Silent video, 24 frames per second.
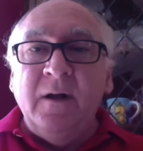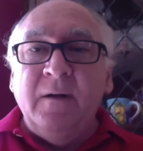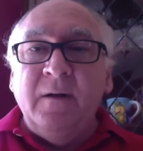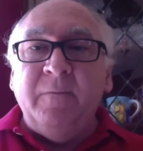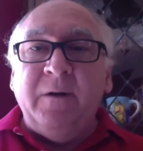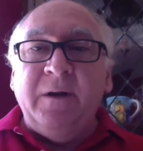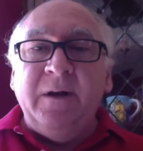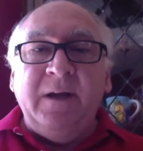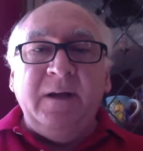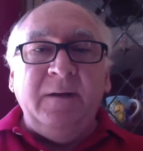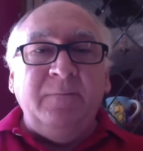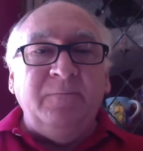My
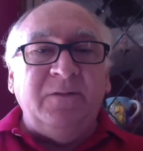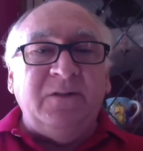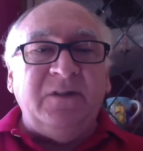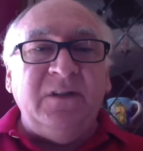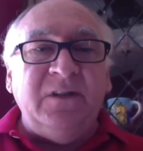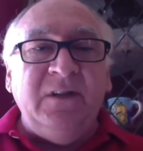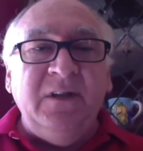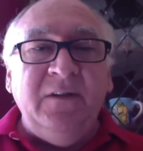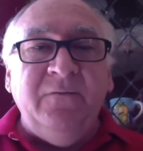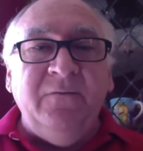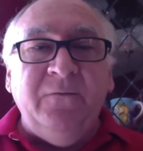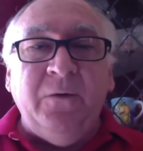name's
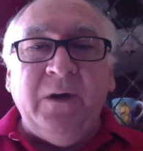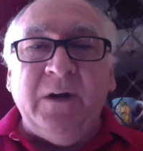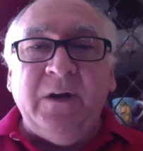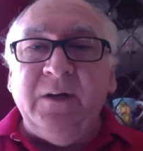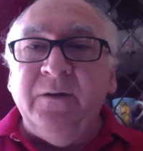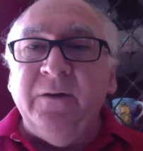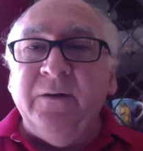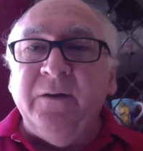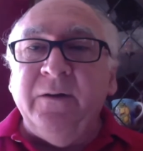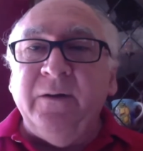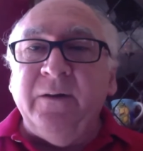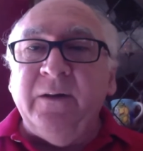Steve
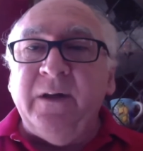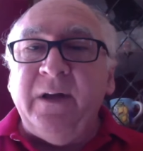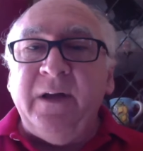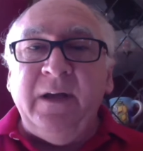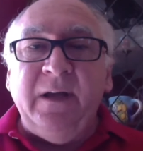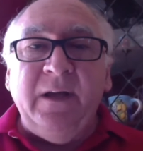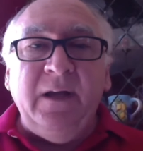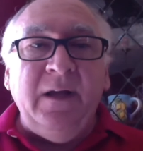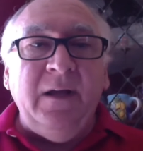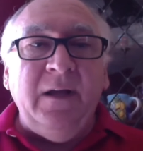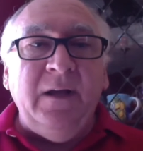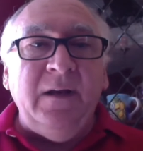Wignall,
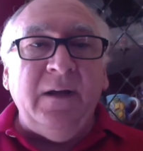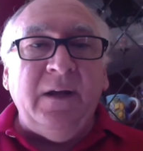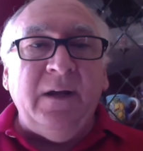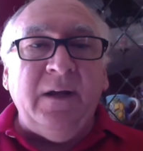and